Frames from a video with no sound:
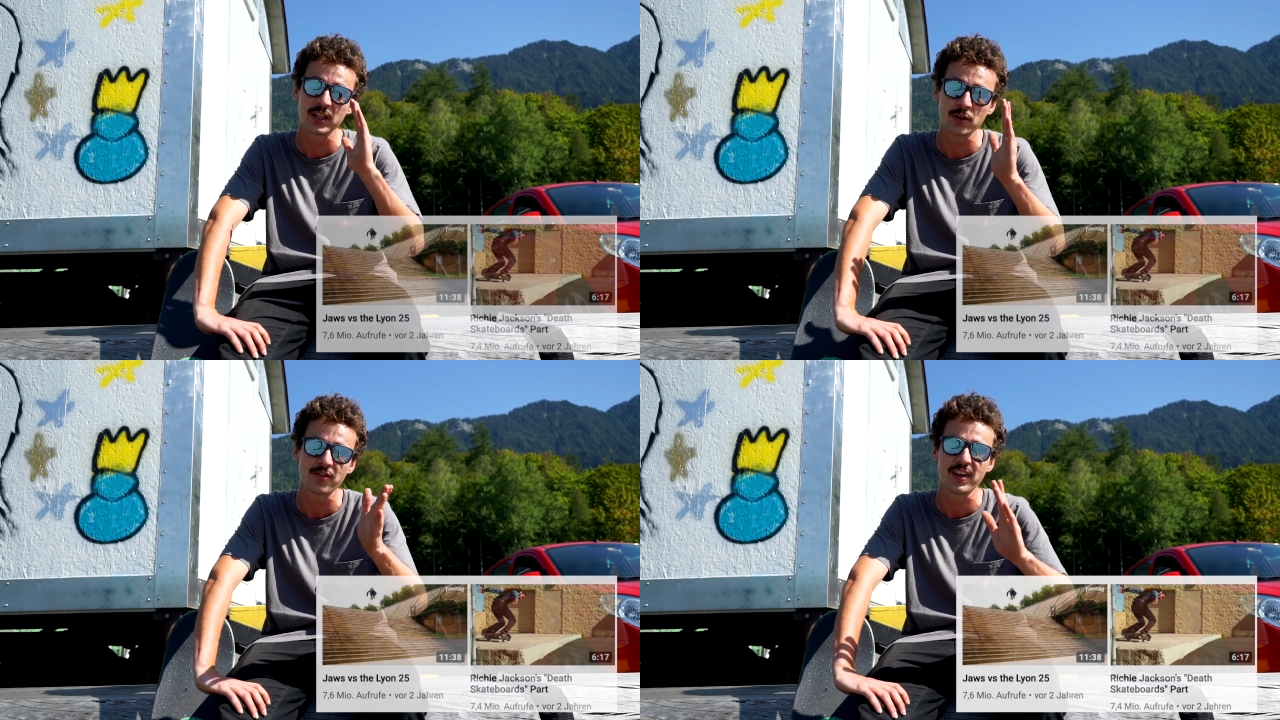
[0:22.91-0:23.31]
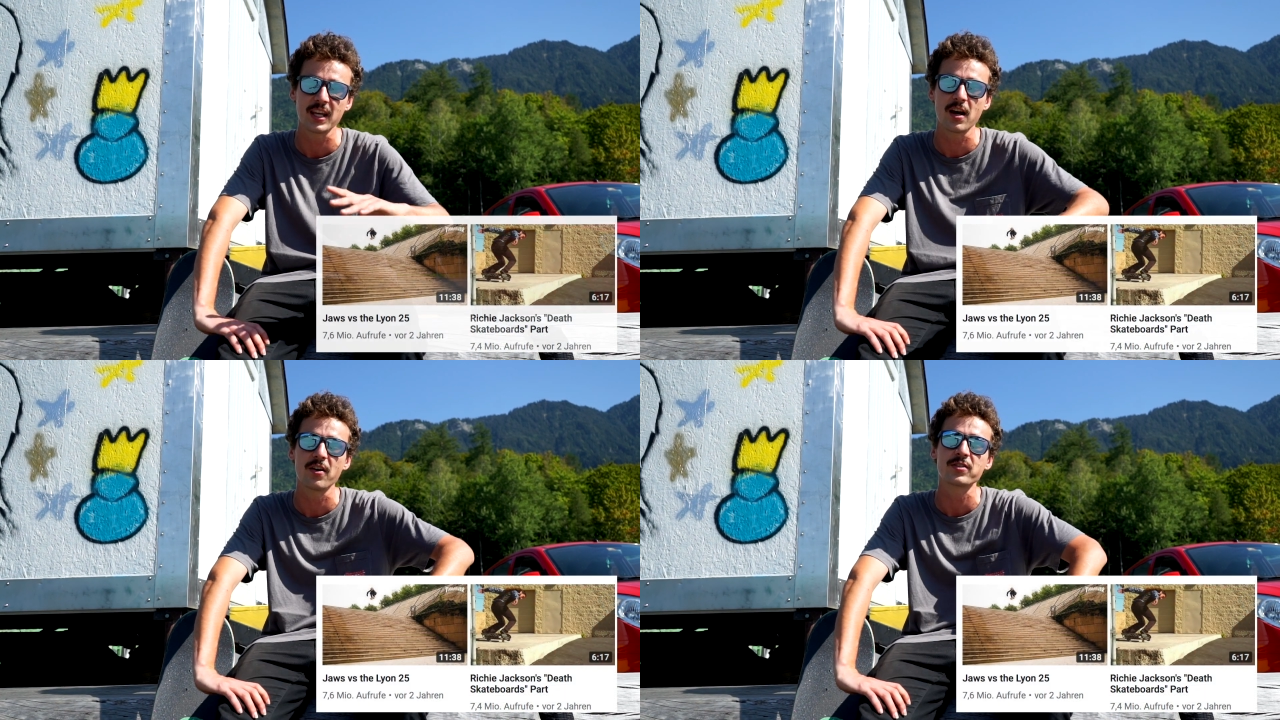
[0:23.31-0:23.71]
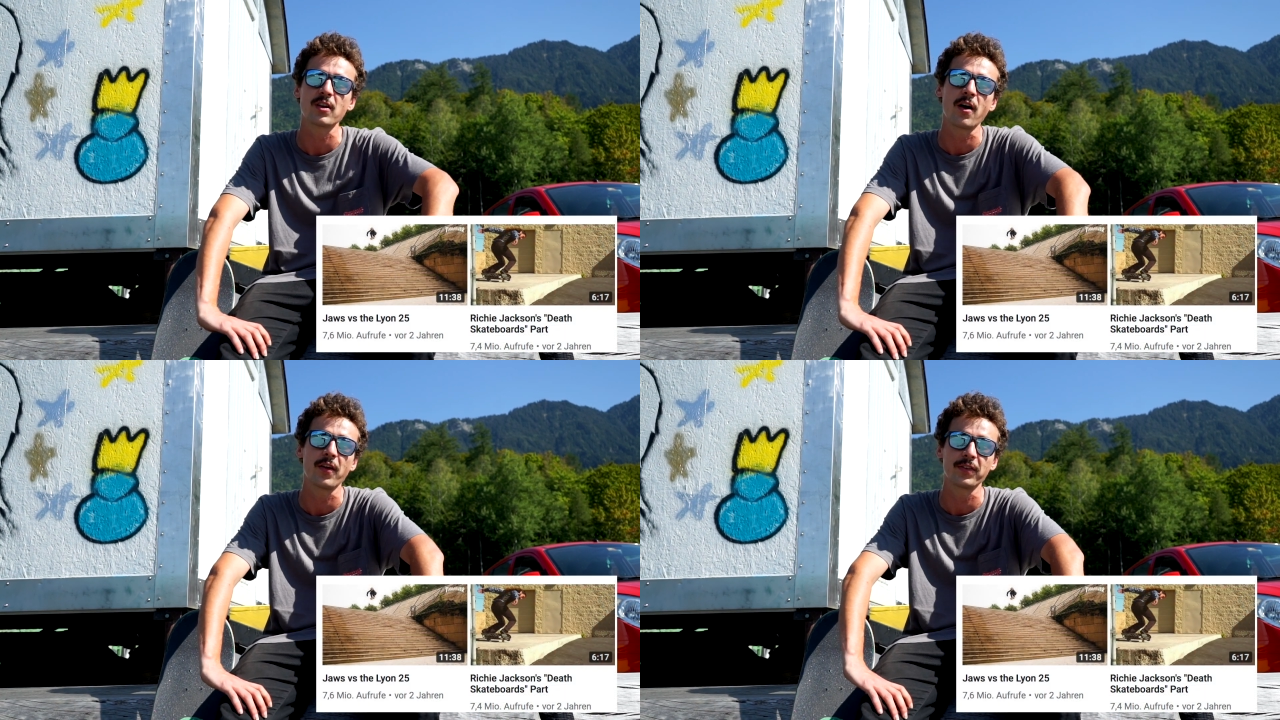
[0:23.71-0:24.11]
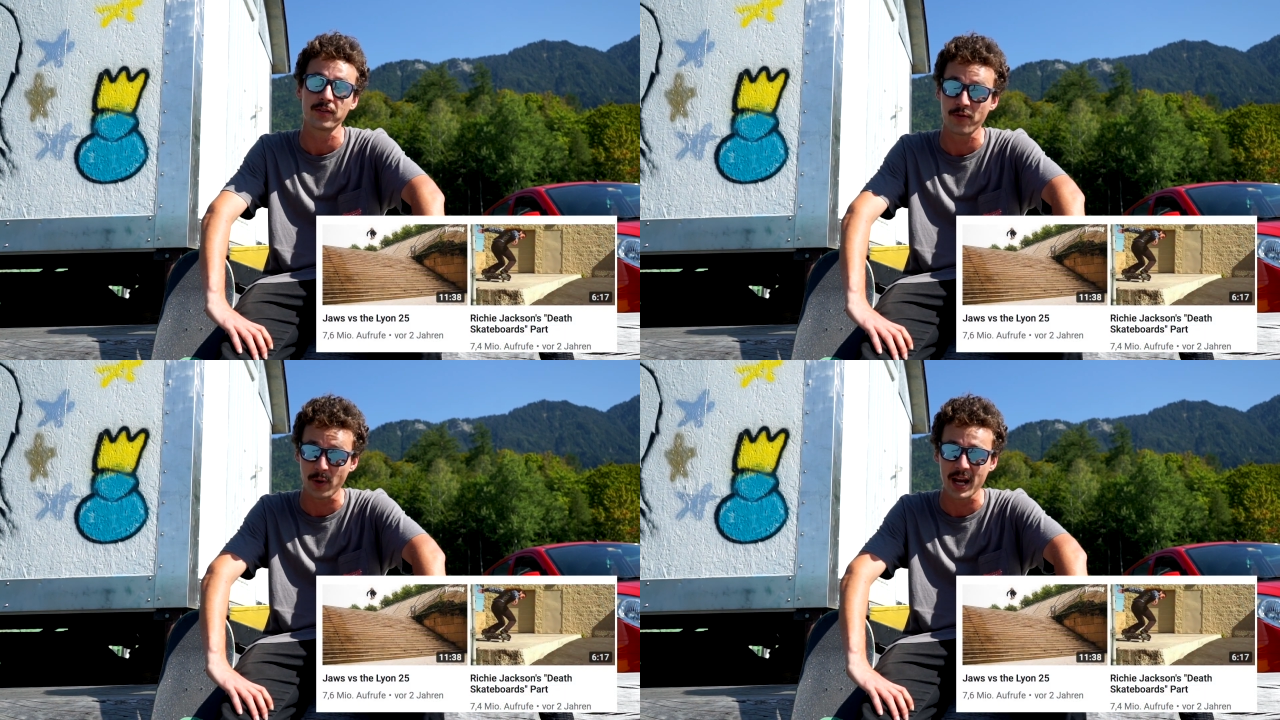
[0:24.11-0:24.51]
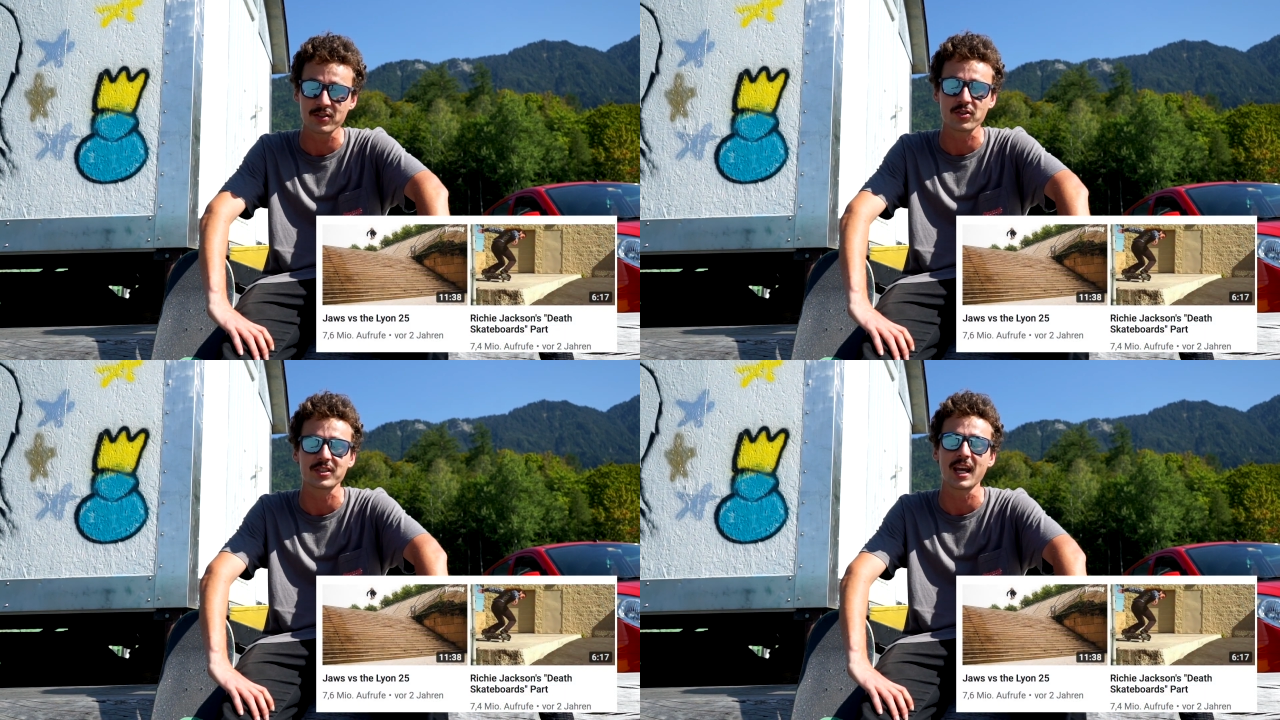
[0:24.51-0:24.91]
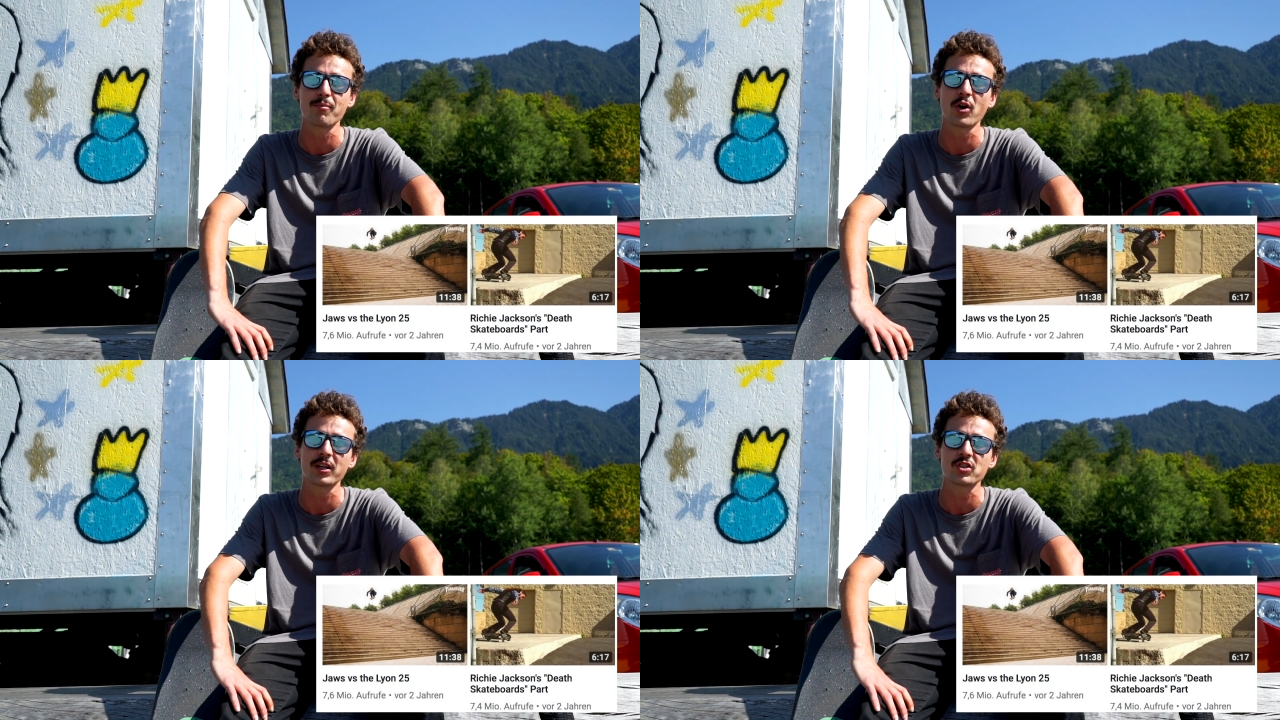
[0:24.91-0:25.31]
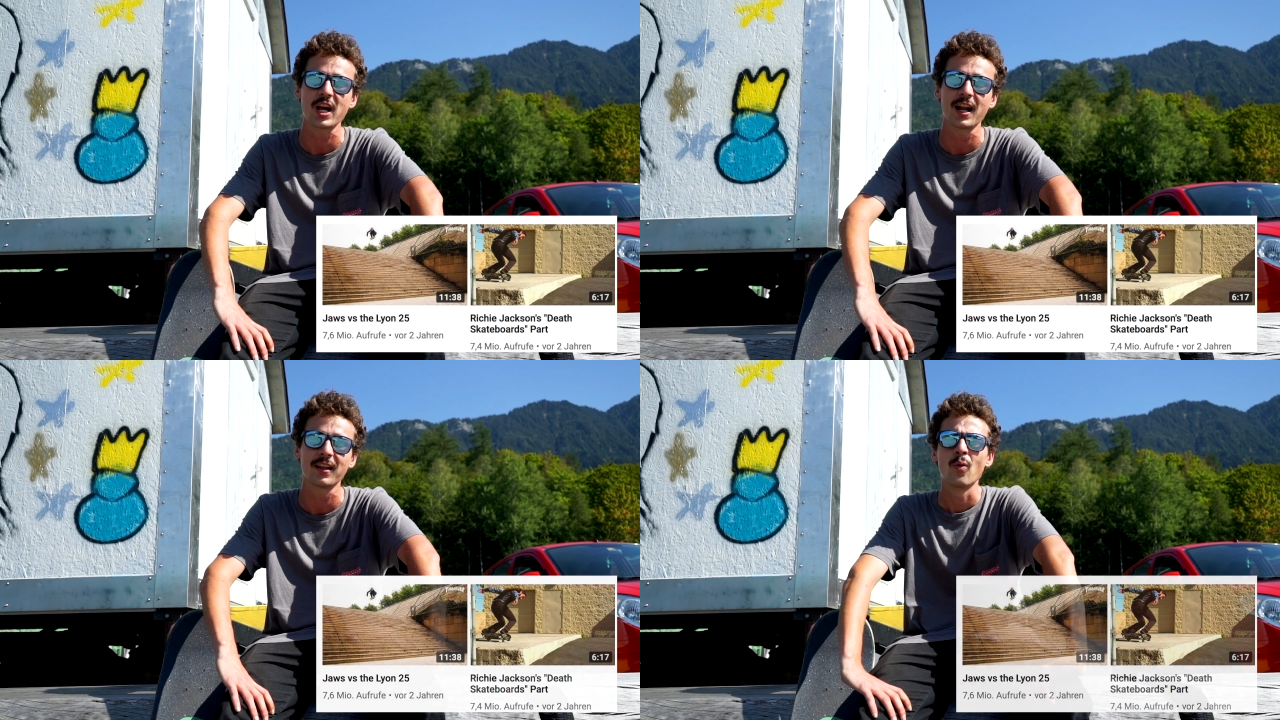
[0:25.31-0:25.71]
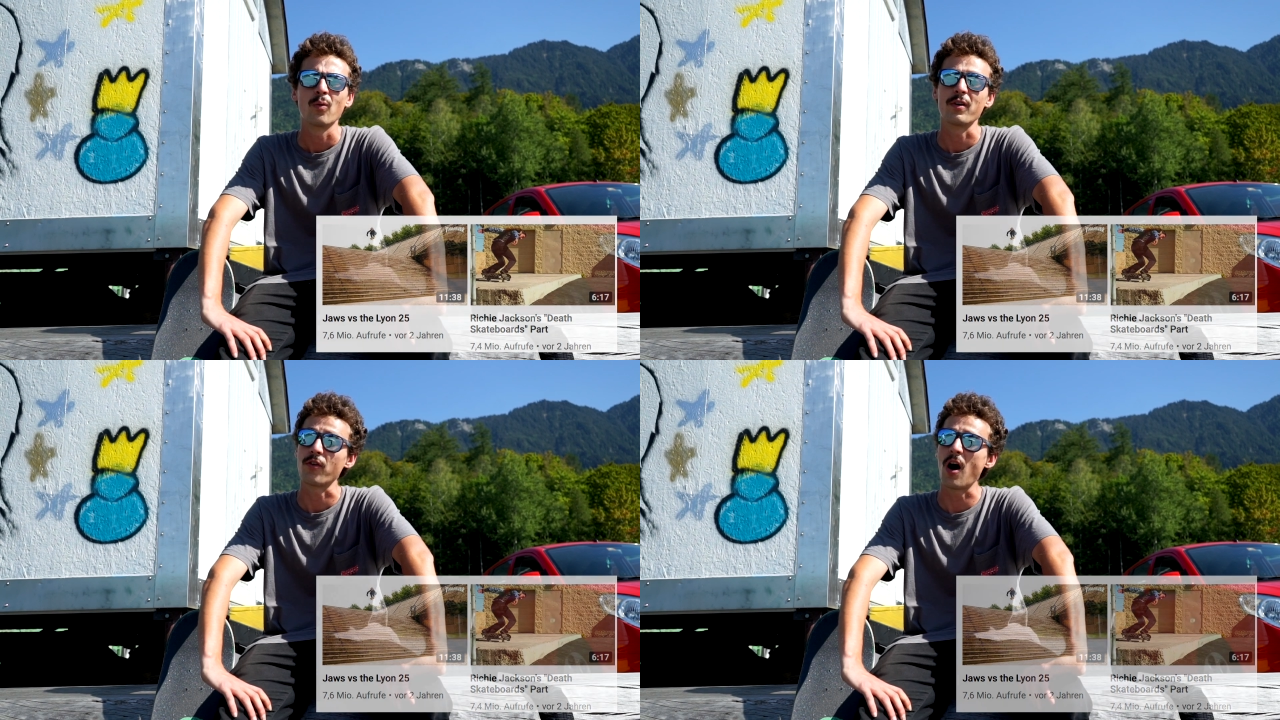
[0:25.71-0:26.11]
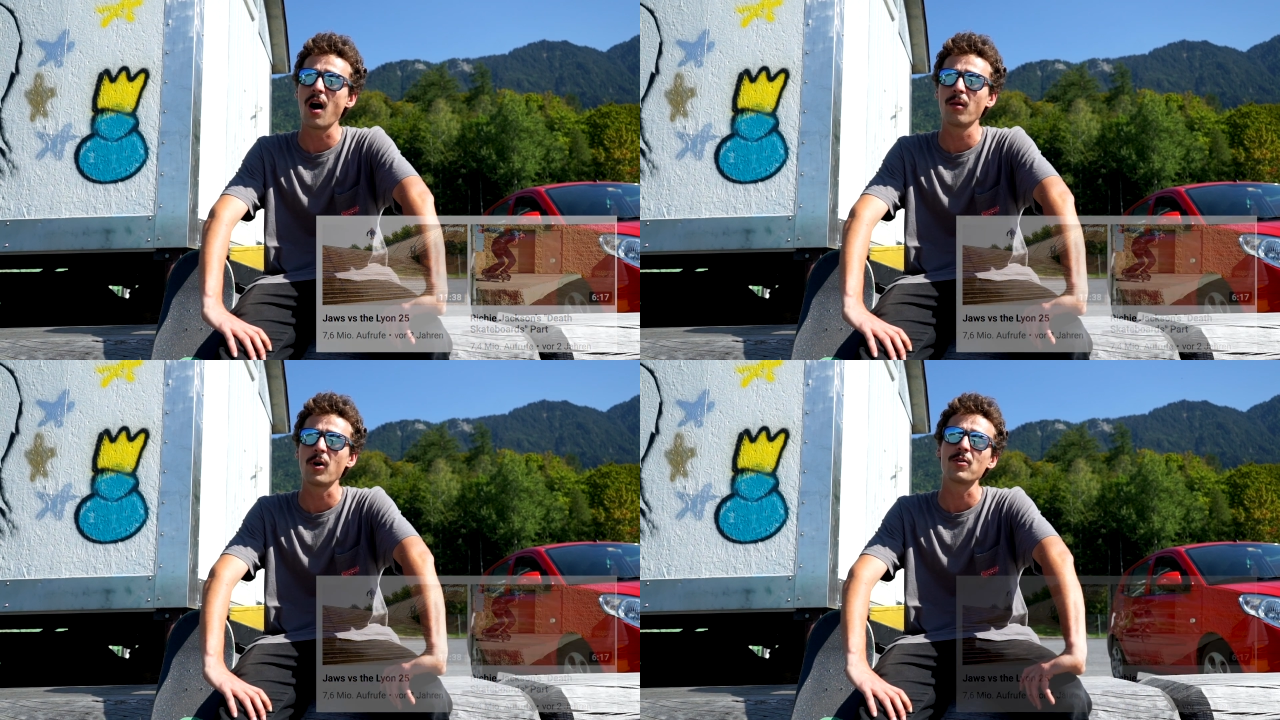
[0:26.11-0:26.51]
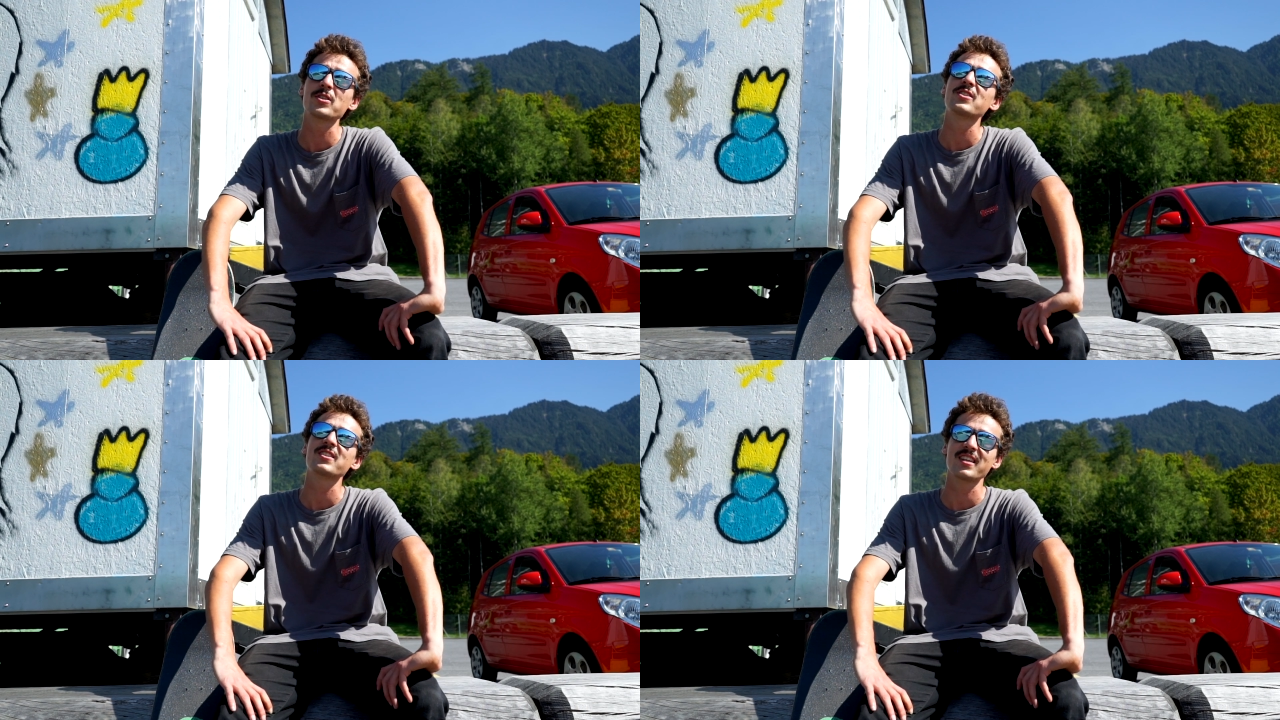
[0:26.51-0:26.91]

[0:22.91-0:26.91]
viewed videos on Thrasher skateboarding channel with almost